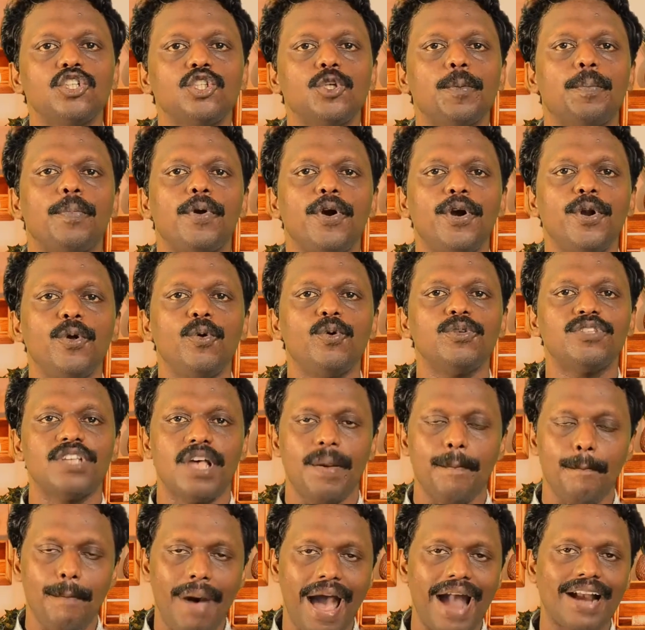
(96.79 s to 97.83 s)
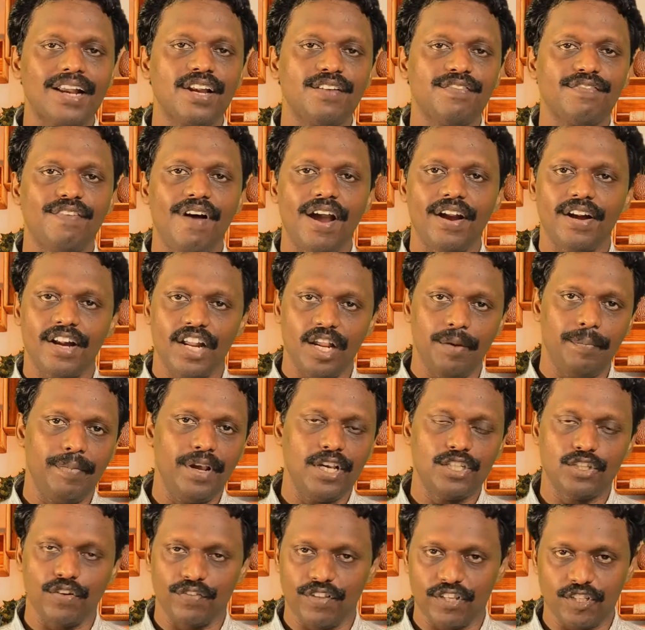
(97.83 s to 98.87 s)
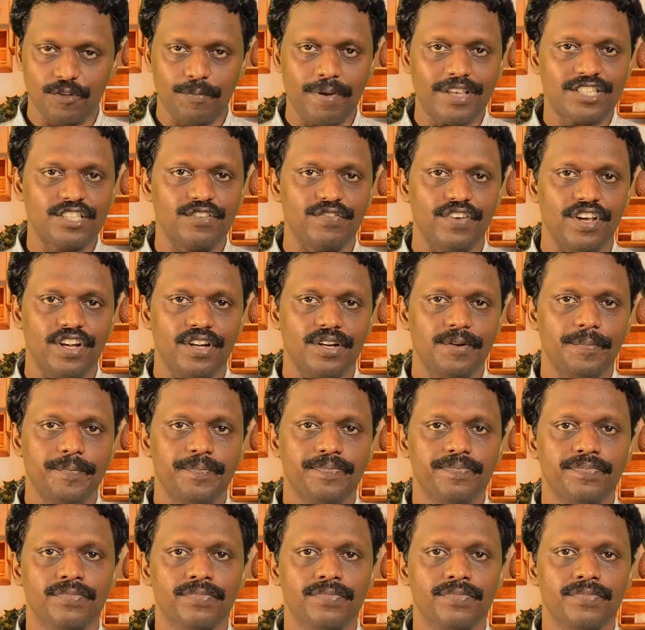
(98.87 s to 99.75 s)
to produce a magnified image of the specimen.